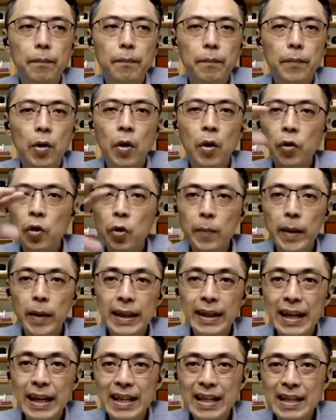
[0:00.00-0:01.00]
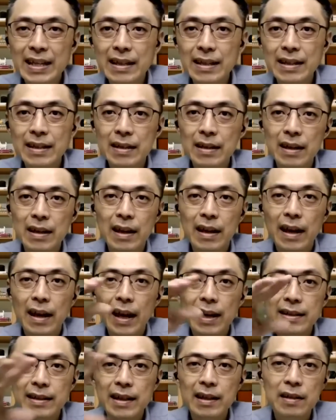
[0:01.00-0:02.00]
condo maintenance,
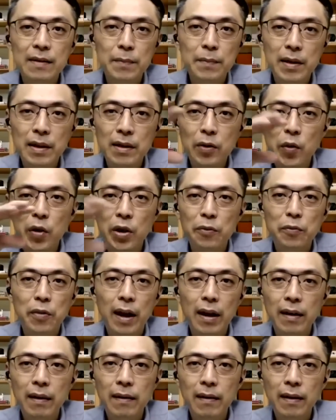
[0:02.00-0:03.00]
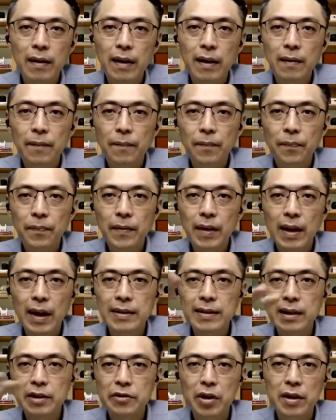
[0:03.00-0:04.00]
assessment, quit rent,
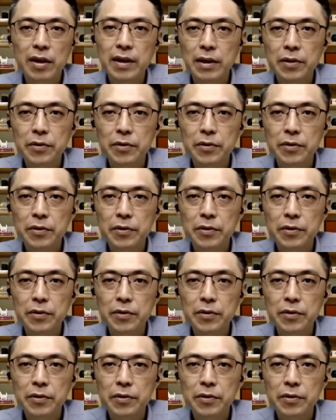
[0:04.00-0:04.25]
etc.,